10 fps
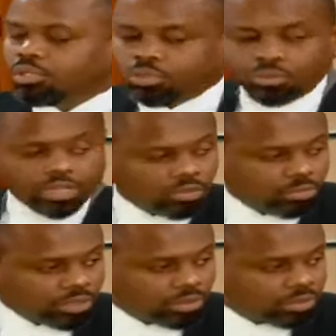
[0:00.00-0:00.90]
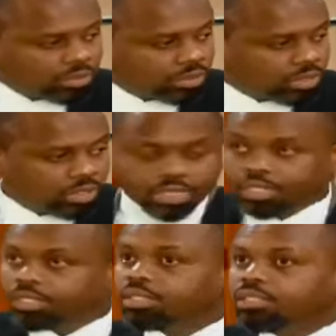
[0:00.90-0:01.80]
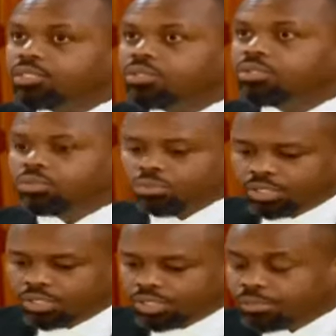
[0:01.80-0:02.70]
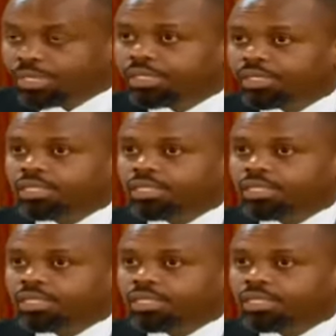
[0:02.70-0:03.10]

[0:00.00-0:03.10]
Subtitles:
to the Commission and to the Chairman.